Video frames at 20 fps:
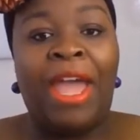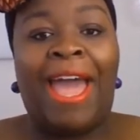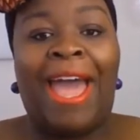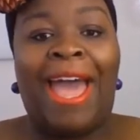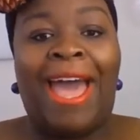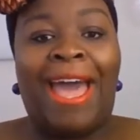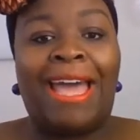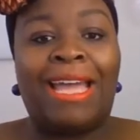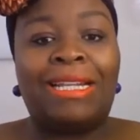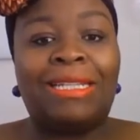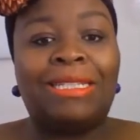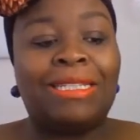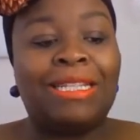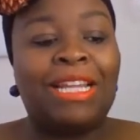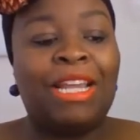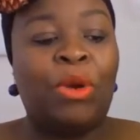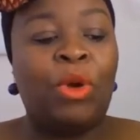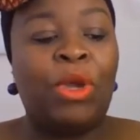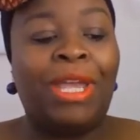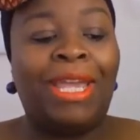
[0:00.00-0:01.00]
and
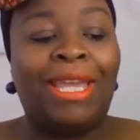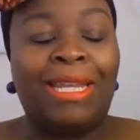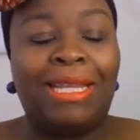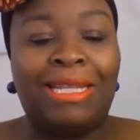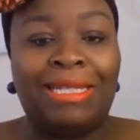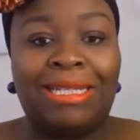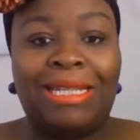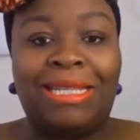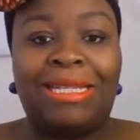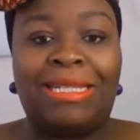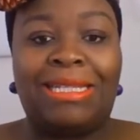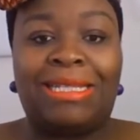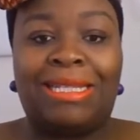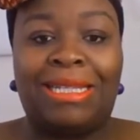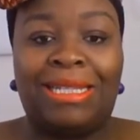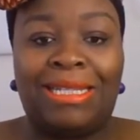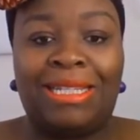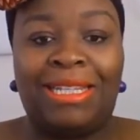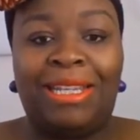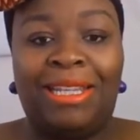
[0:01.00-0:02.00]
it is in the
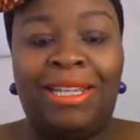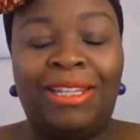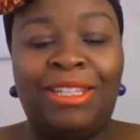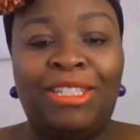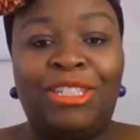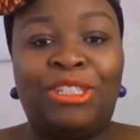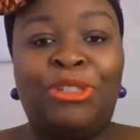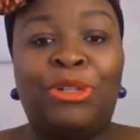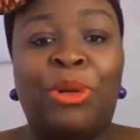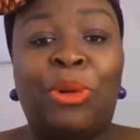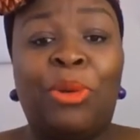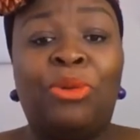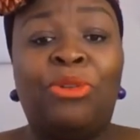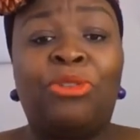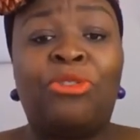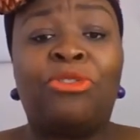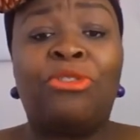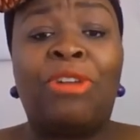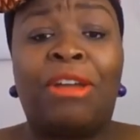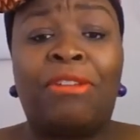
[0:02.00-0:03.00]
city, so
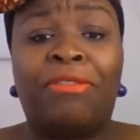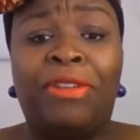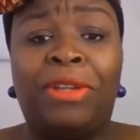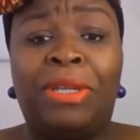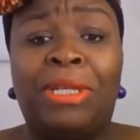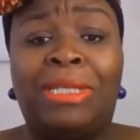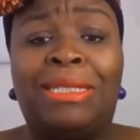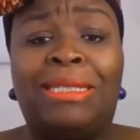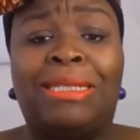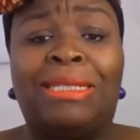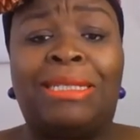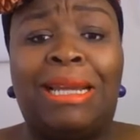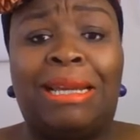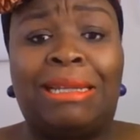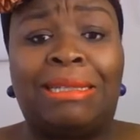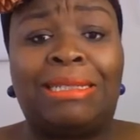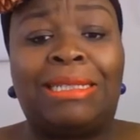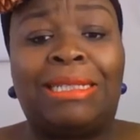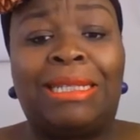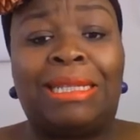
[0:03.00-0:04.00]
traffic
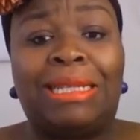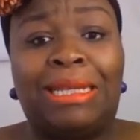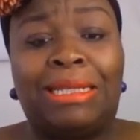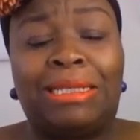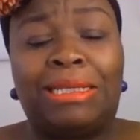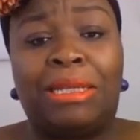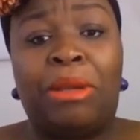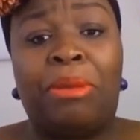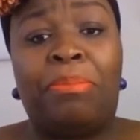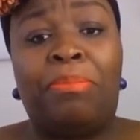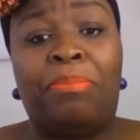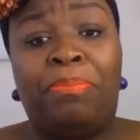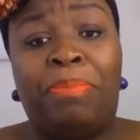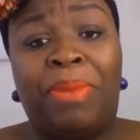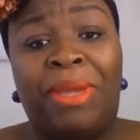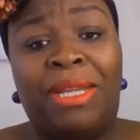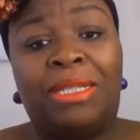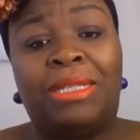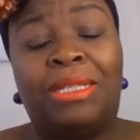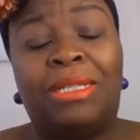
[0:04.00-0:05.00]
does get a
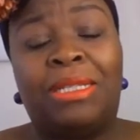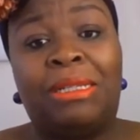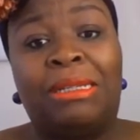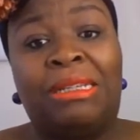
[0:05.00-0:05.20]
bit